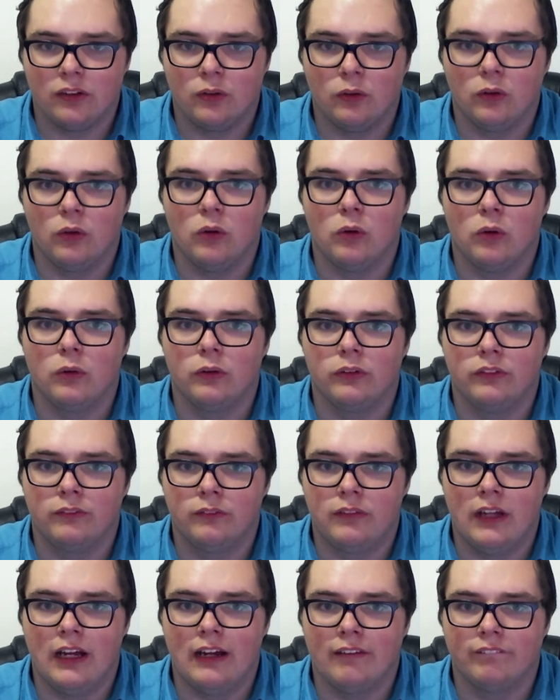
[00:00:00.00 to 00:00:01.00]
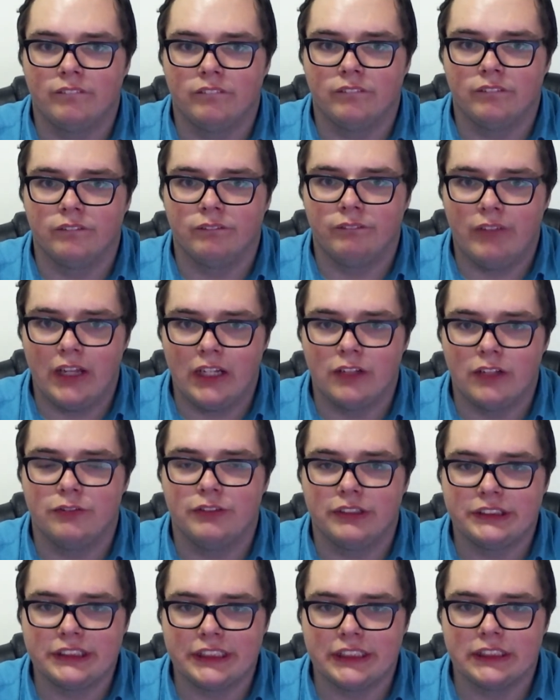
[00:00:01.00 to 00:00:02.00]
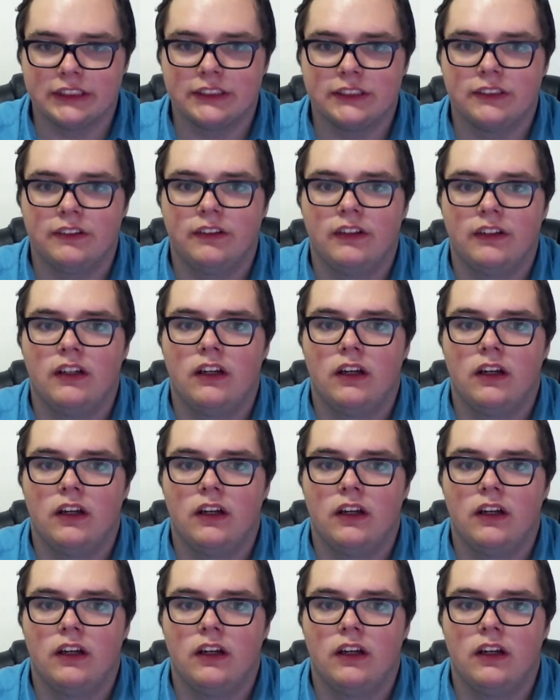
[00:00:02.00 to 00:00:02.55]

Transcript: or bent fittings.